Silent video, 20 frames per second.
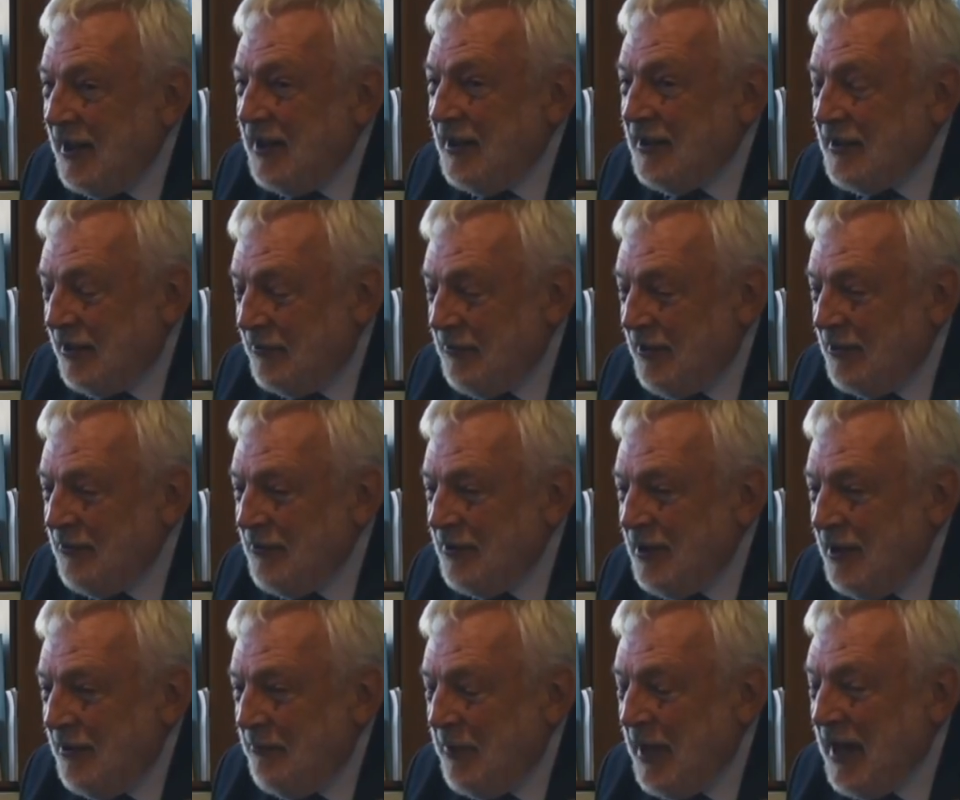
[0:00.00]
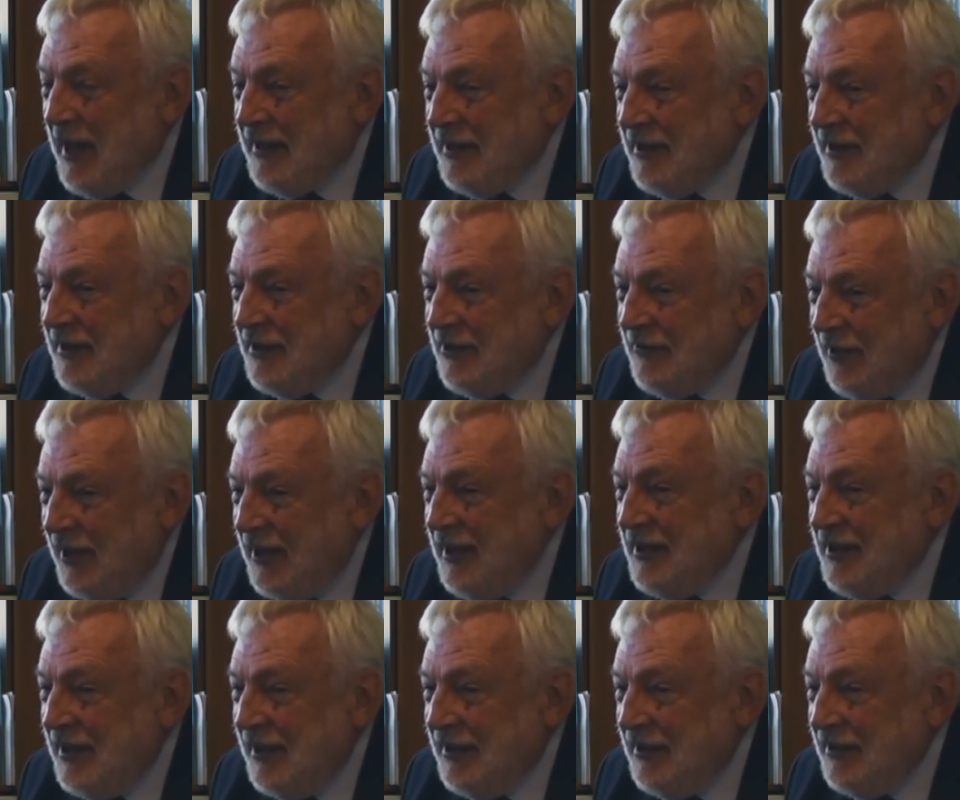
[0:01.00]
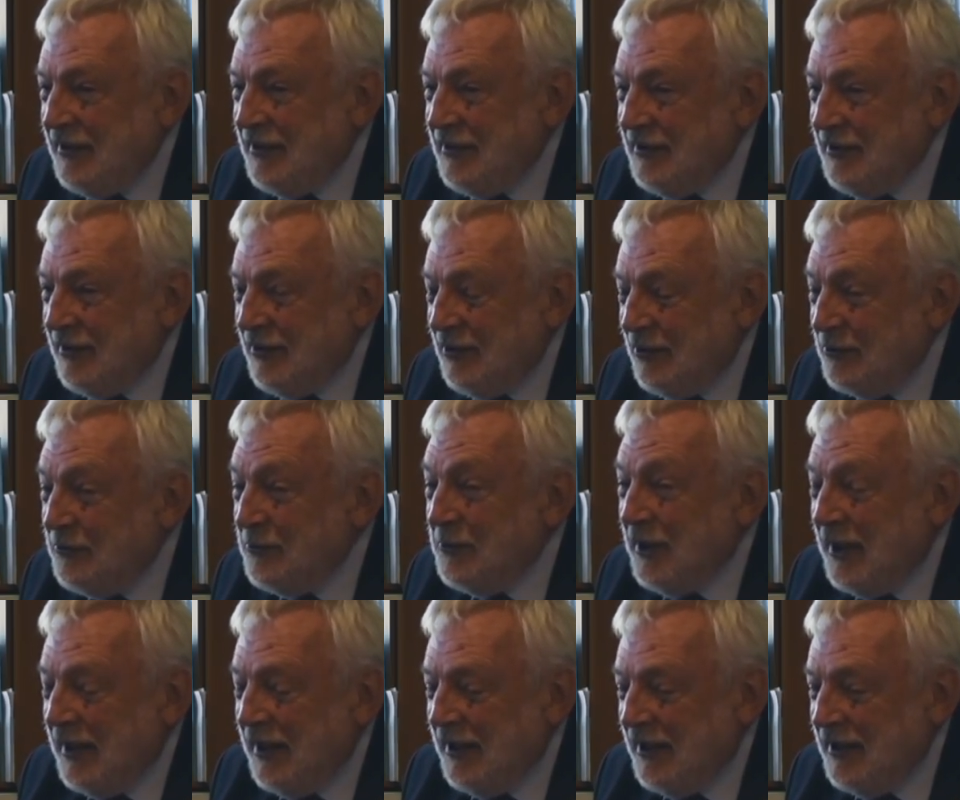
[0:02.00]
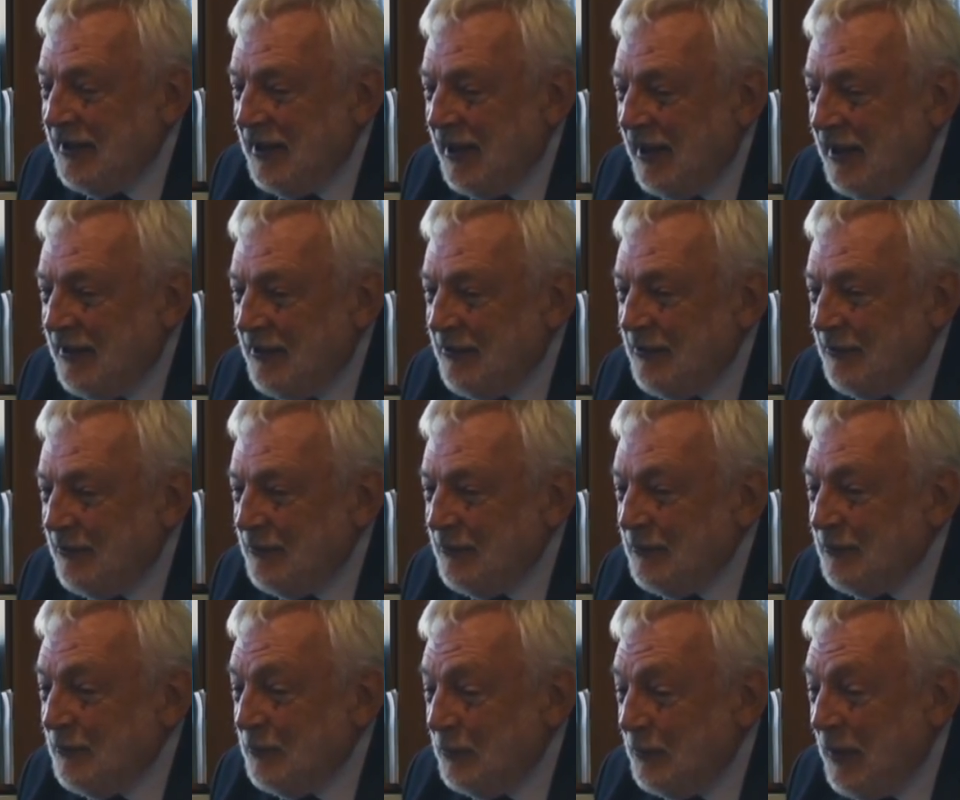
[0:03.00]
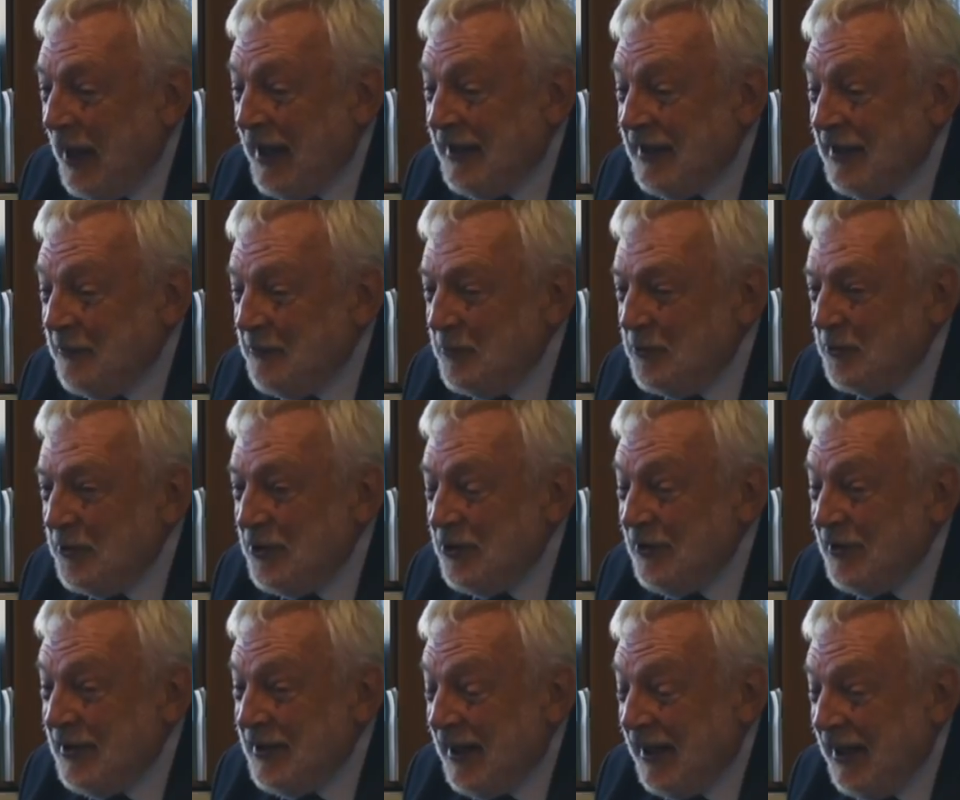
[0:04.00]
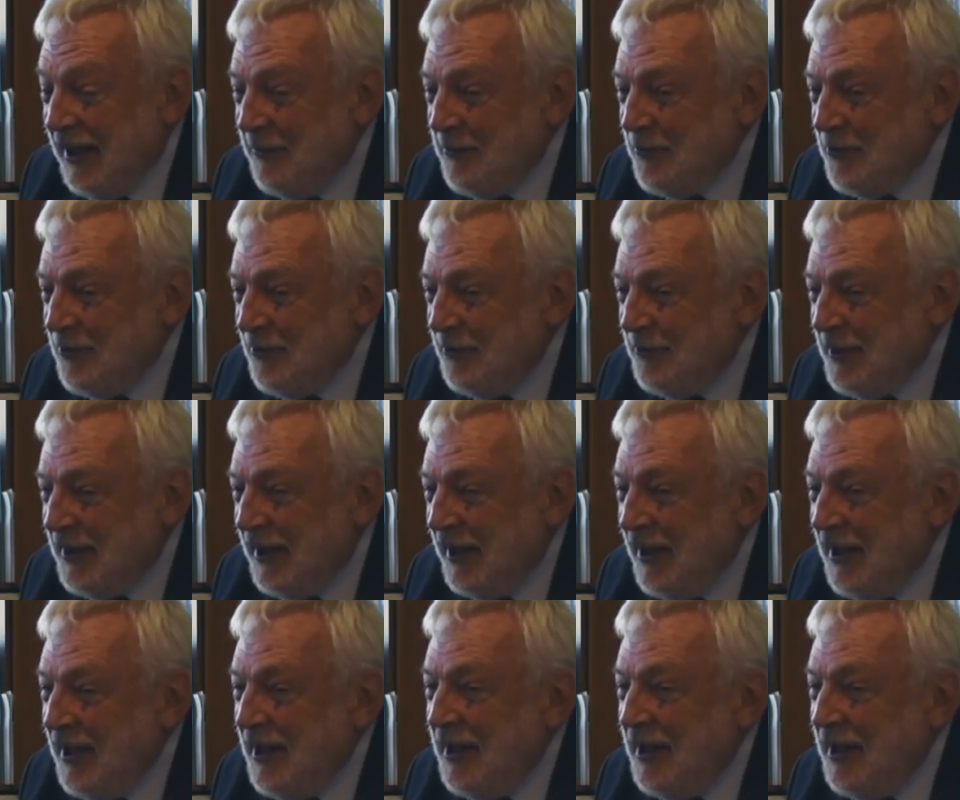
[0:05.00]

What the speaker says: So those patterns of heating and cooling and adding water and taking water away